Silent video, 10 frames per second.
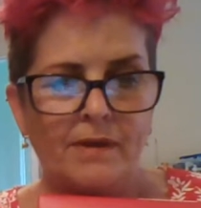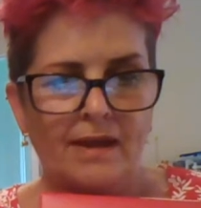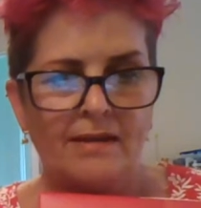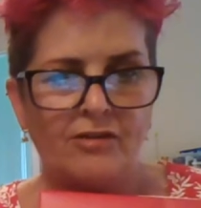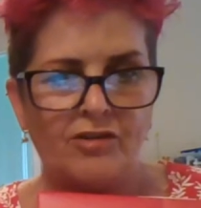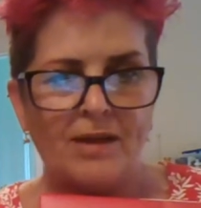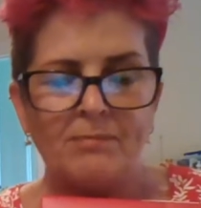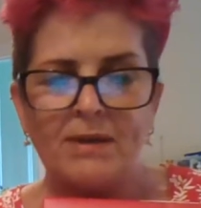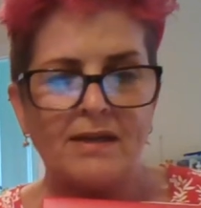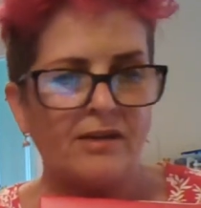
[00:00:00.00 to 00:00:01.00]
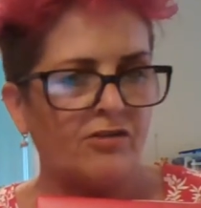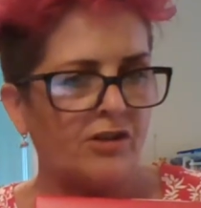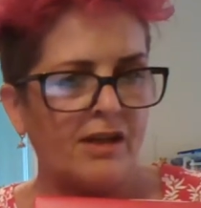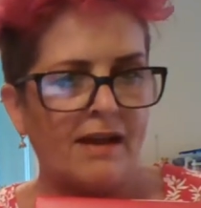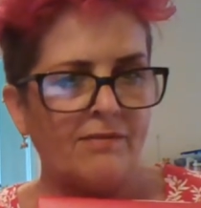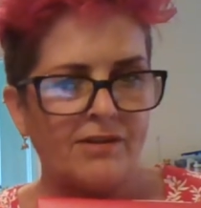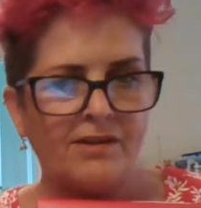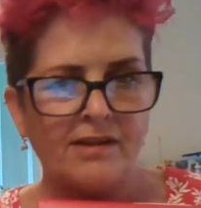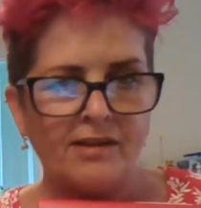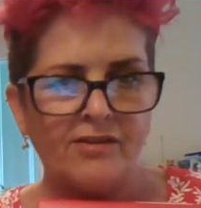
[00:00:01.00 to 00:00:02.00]
the same packaging,
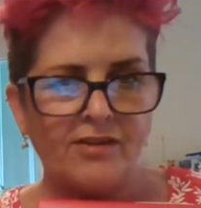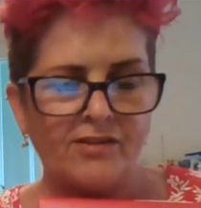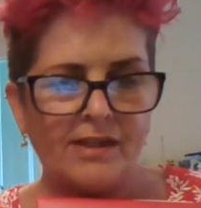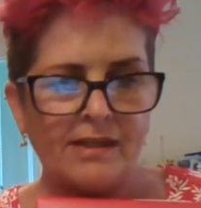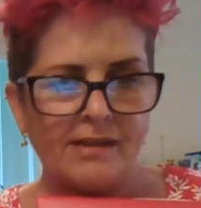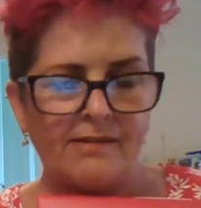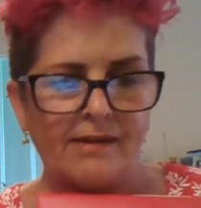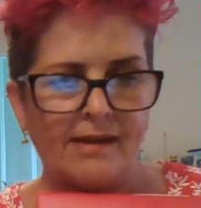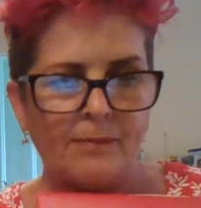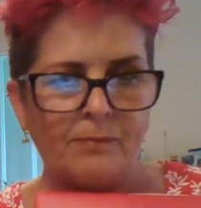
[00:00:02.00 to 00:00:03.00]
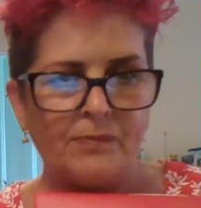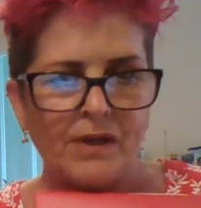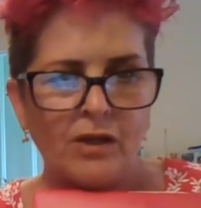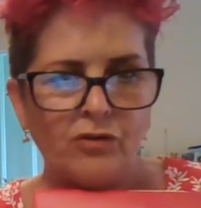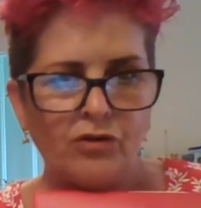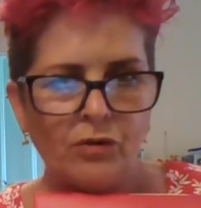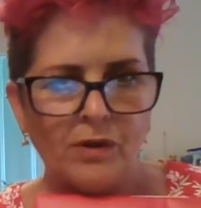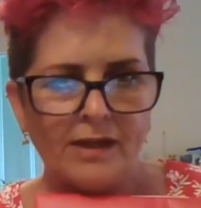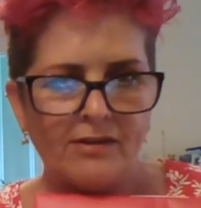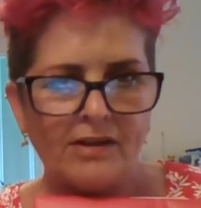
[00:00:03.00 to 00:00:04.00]
everything is exactly the same.
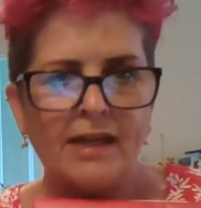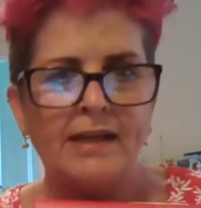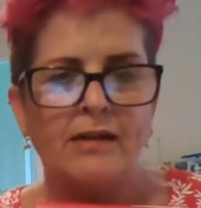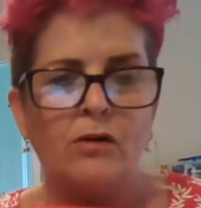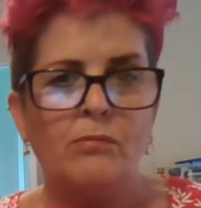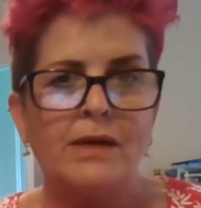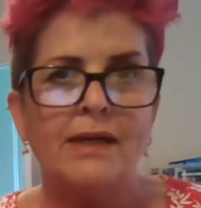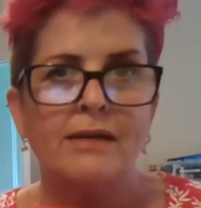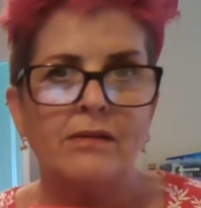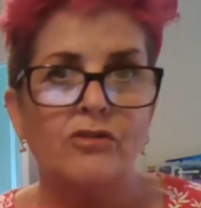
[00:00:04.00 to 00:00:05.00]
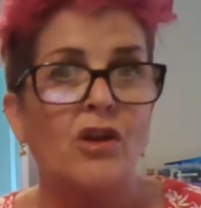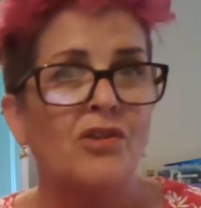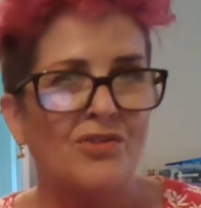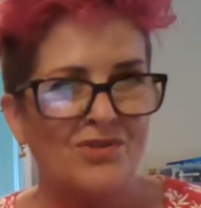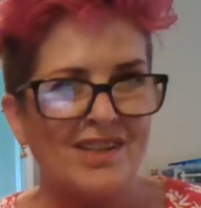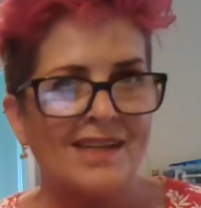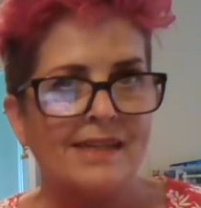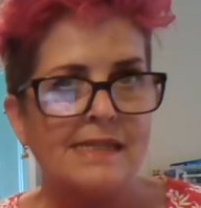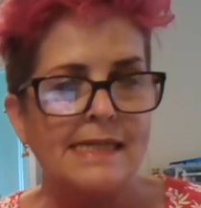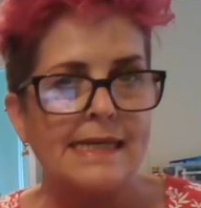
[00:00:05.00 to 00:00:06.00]
£2.99 in Home Bargains,
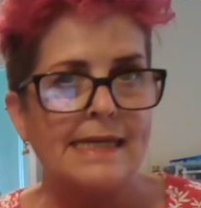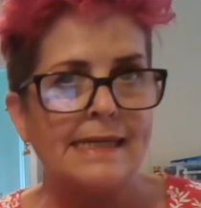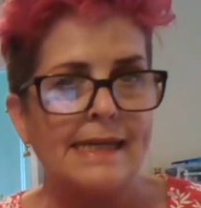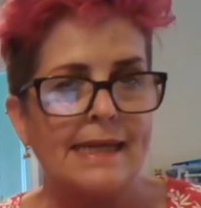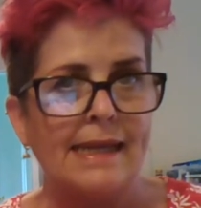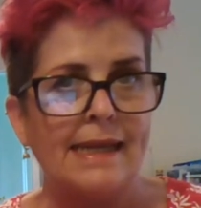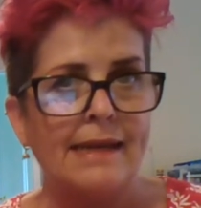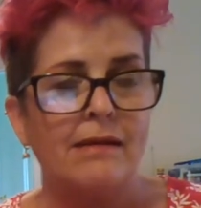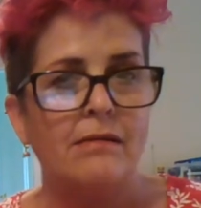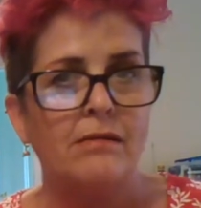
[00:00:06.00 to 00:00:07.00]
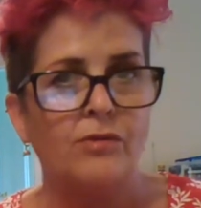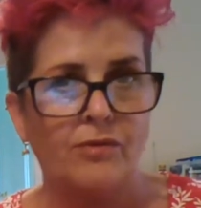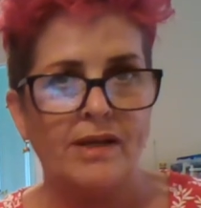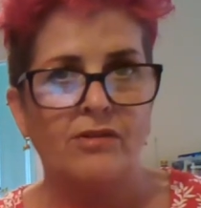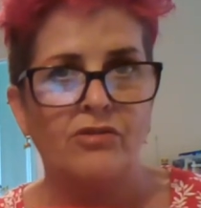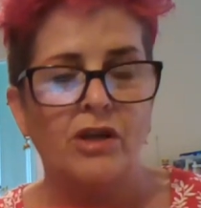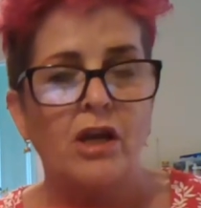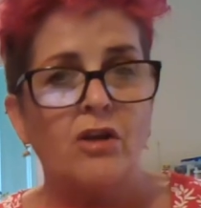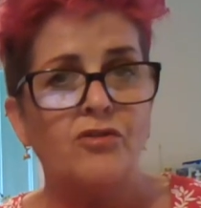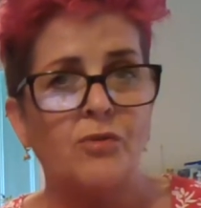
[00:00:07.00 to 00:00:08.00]
£3.99 in the range.
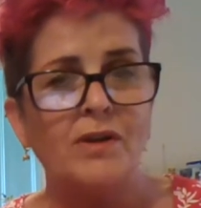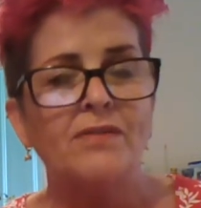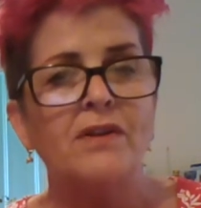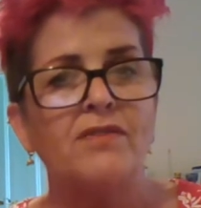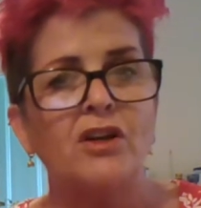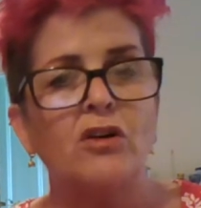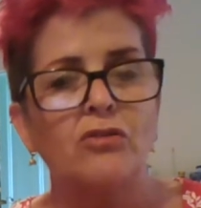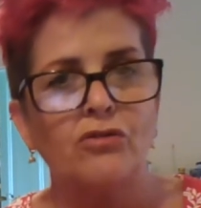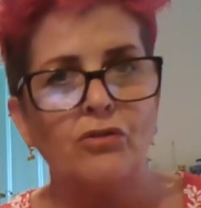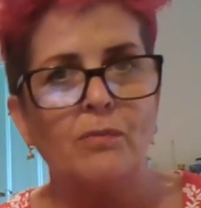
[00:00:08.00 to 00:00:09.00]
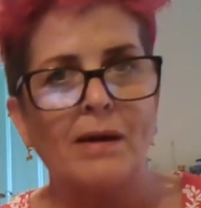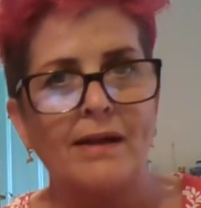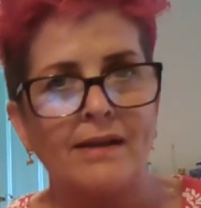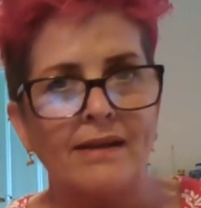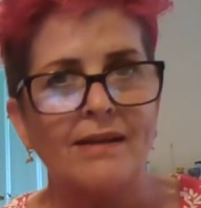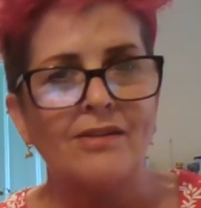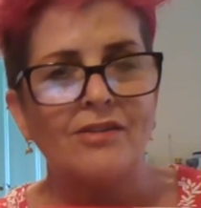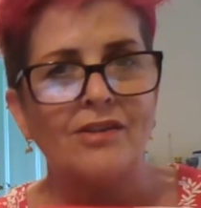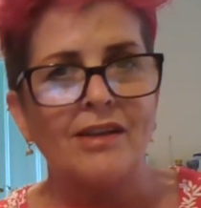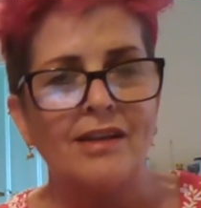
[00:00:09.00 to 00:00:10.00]
So even if you got two
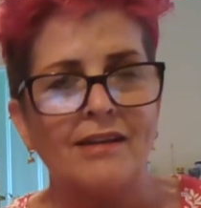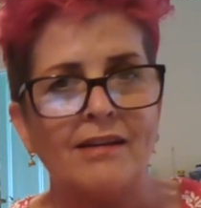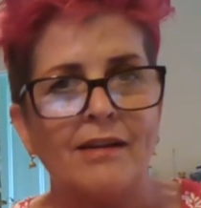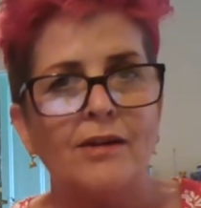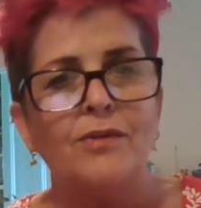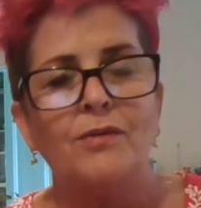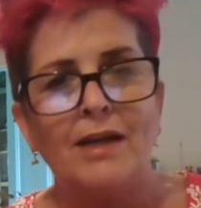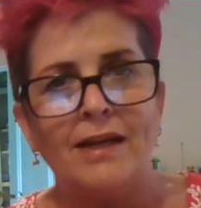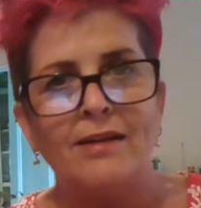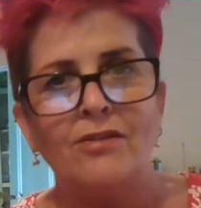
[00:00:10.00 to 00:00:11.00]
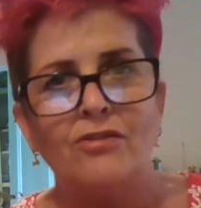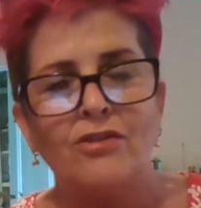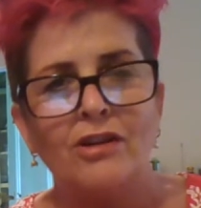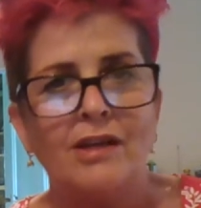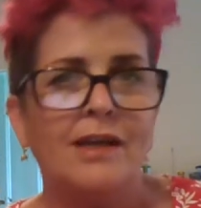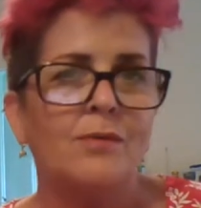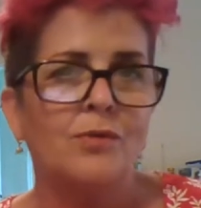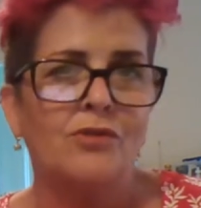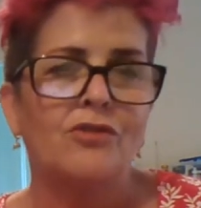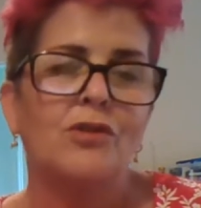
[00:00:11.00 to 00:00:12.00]
packets in the range, it would
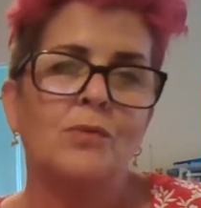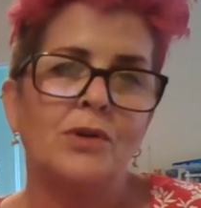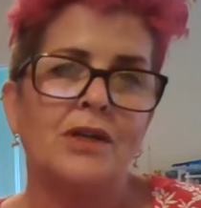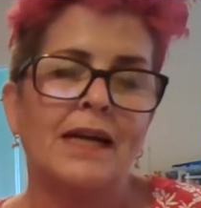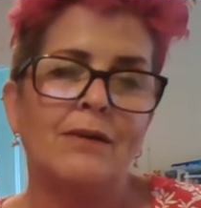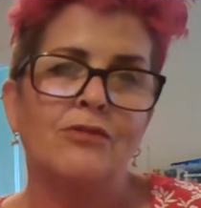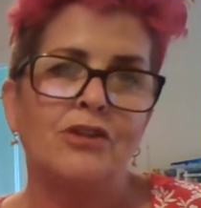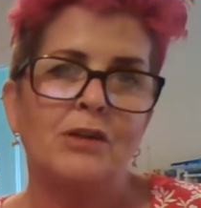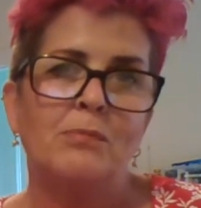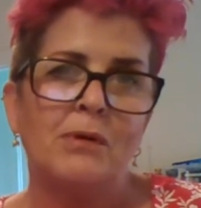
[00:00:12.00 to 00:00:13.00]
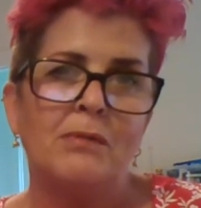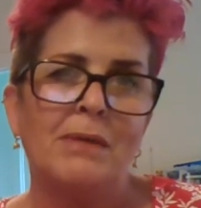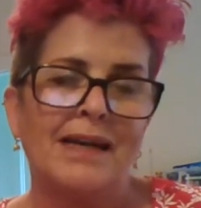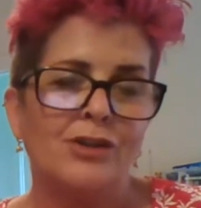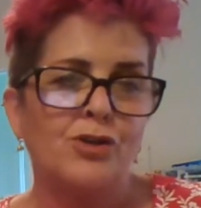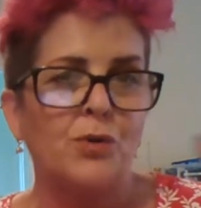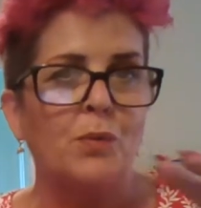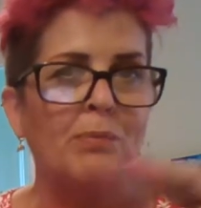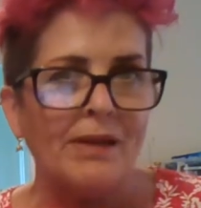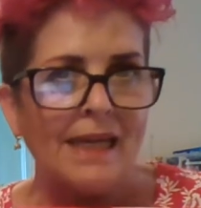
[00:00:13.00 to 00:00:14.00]
still work out cheaper by
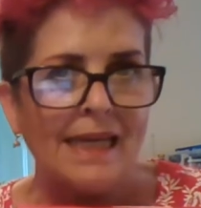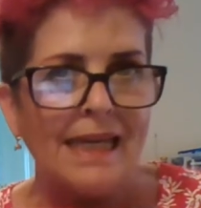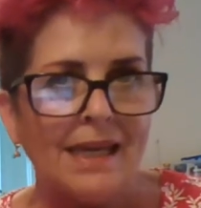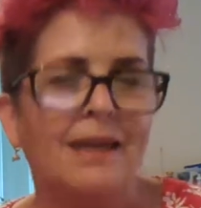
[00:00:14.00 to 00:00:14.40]
2p